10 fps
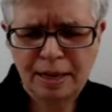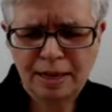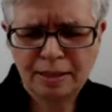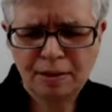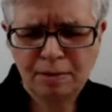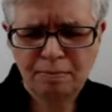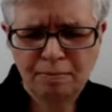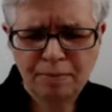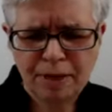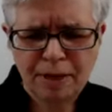So
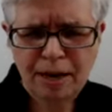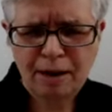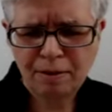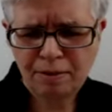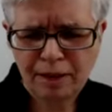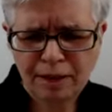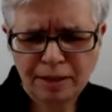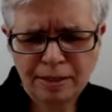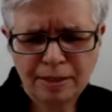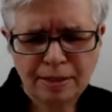how are
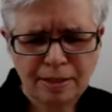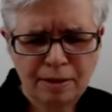things